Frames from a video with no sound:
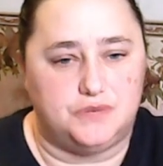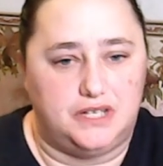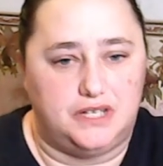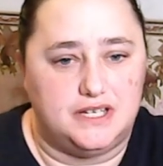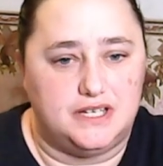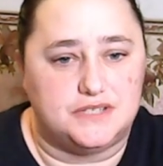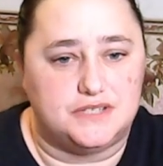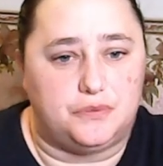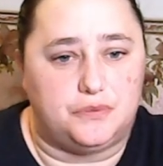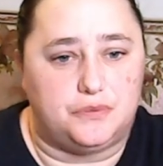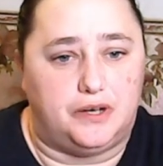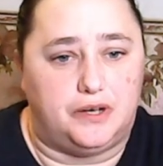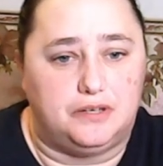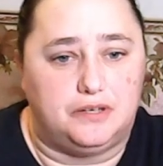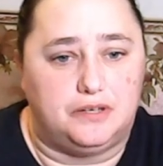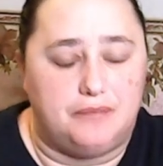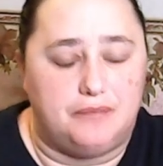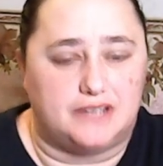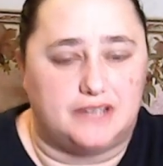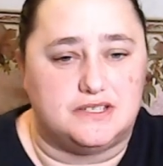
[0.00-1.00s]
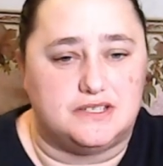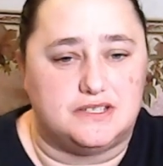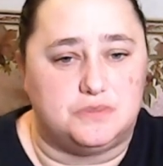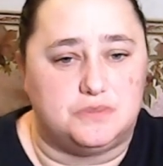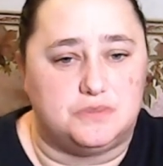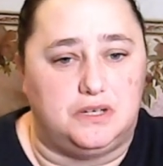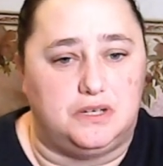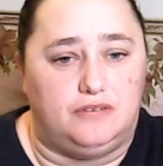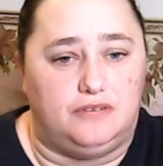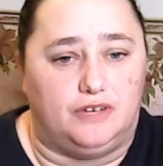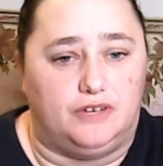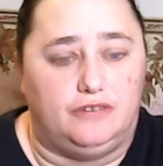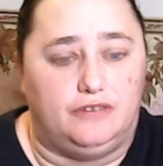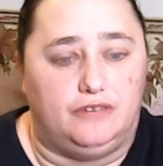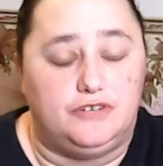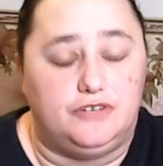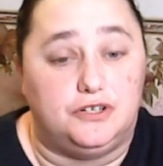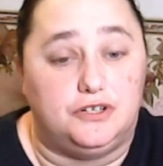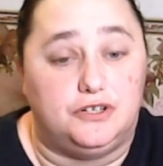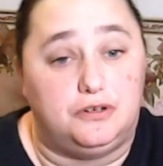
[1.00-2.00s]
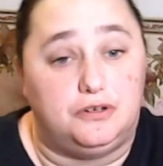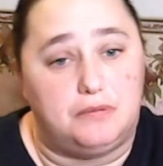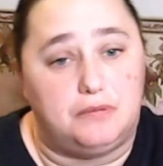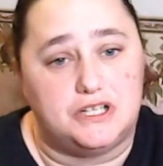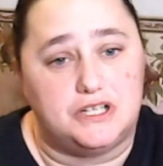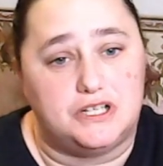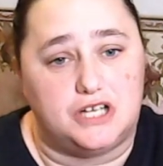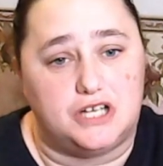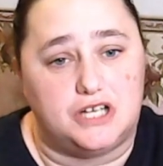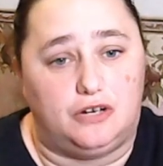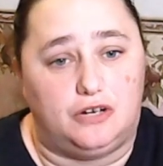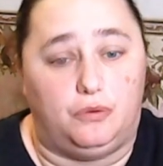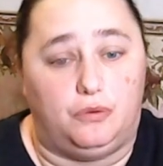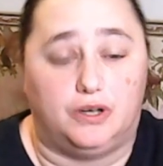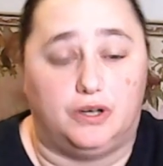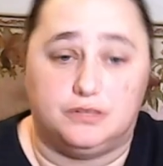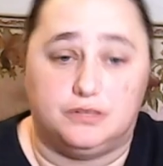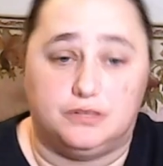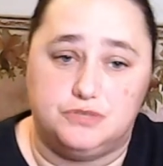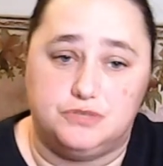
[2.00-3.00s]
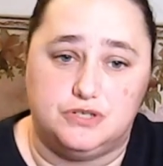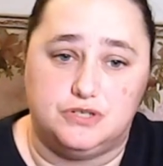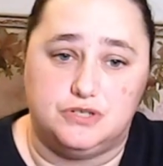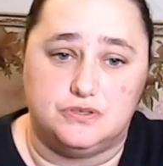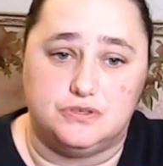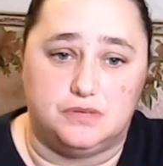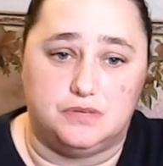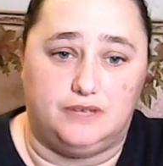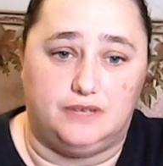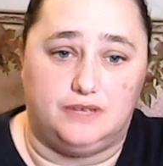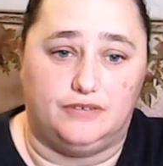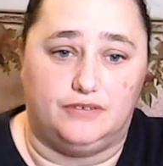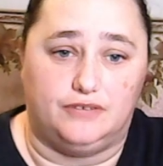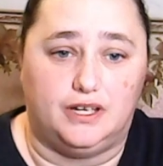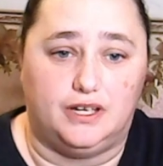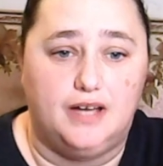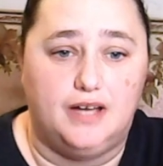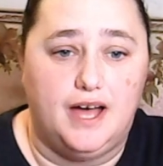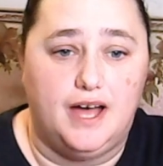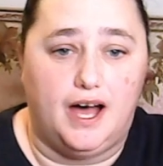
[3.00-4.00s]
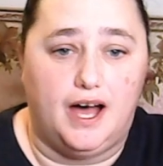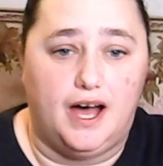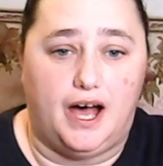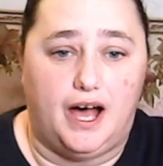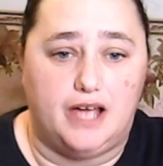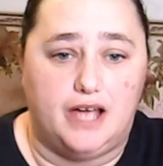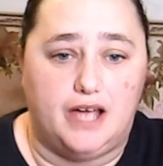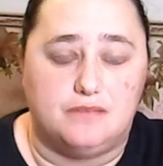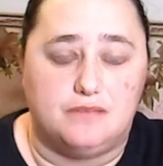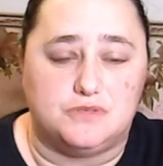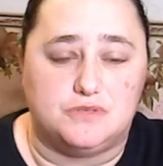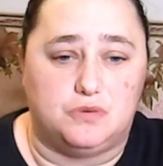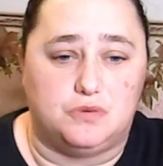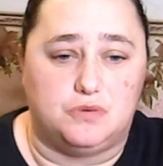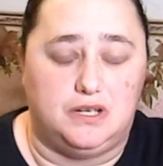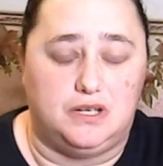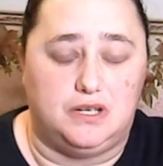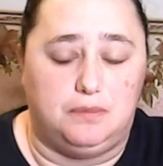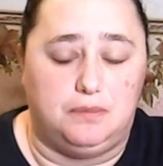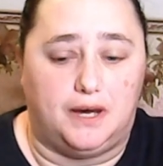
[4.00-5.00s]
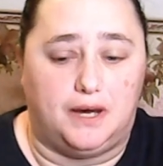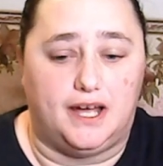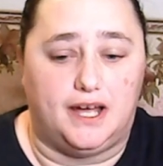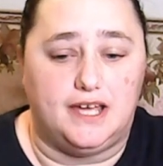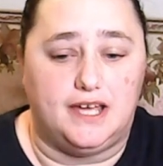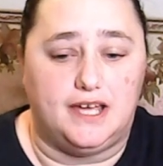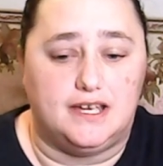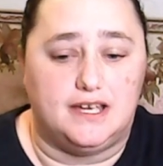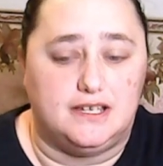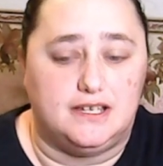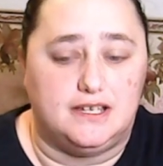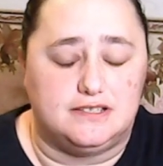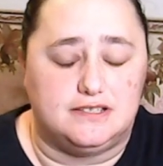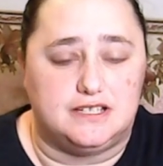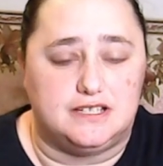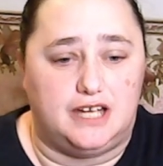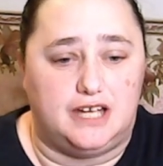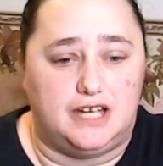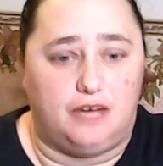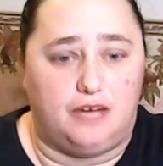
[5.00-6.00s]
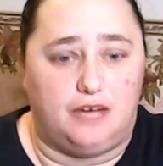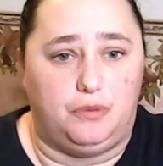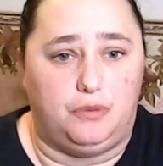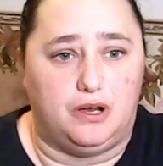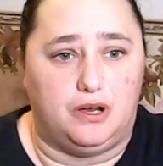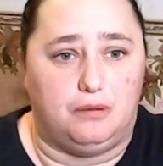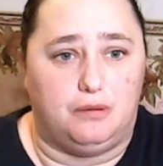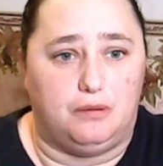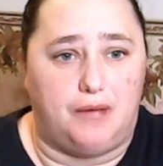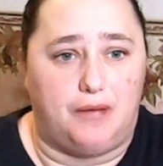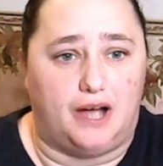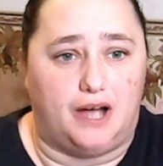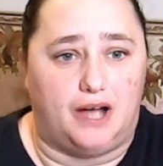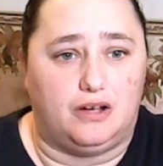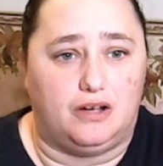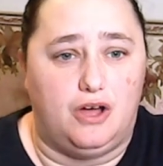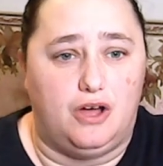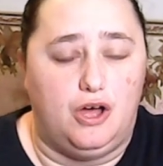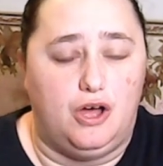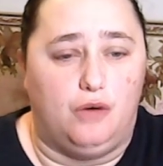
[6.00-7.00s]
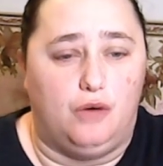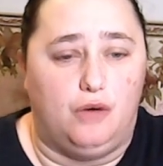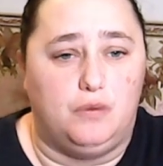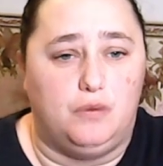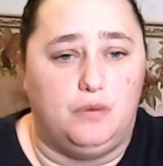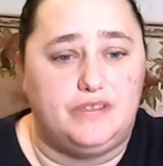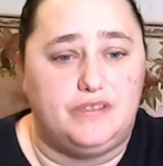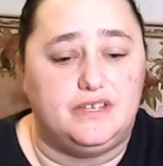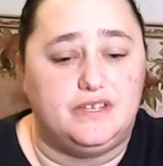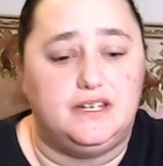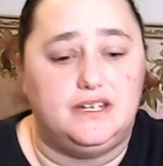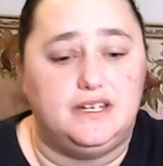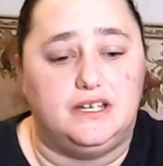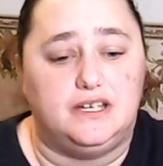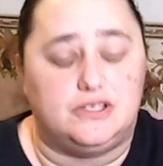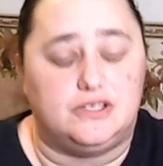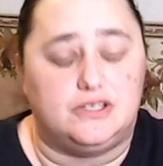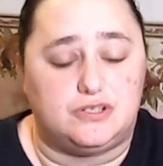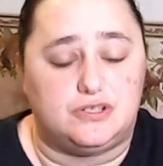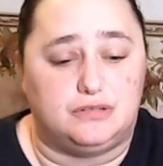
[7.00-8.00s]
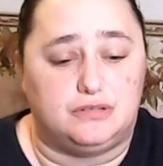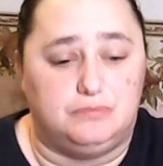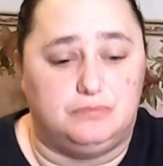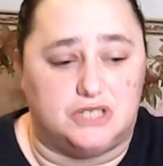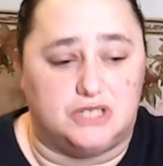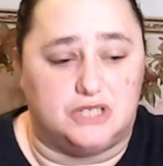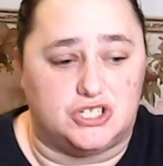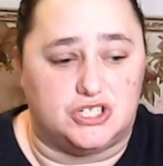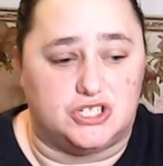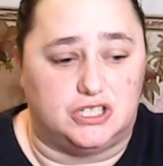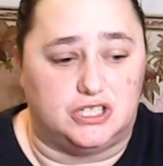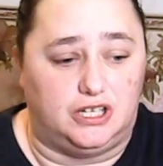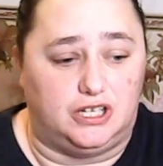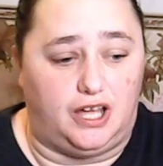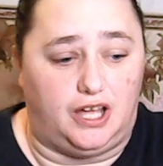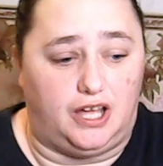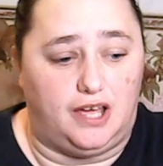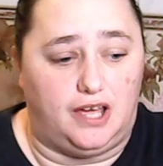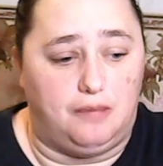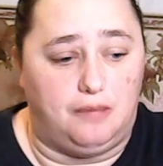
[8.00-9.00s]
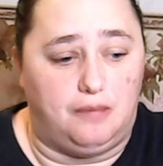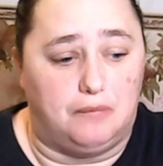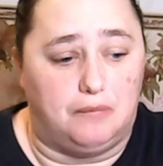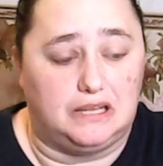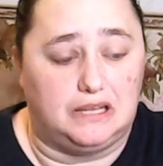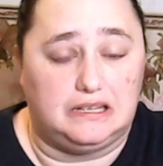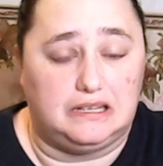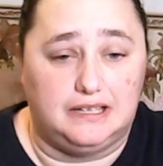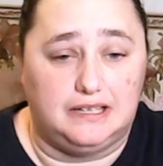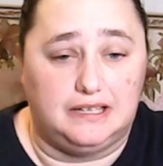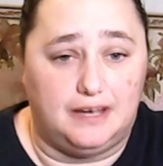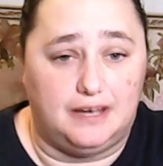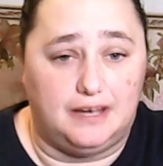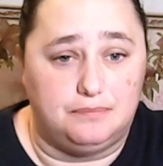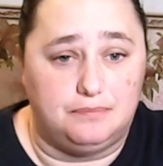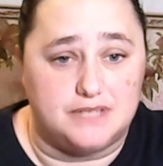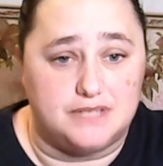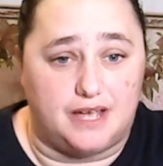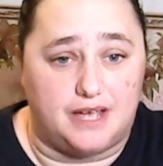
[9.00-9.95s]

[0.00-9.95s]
Welcome back to Zweetieville. If you're new to my channel, welcome to Zweetieville. I am Zweetie Pie, and today we are back with an intermission, a monthly update.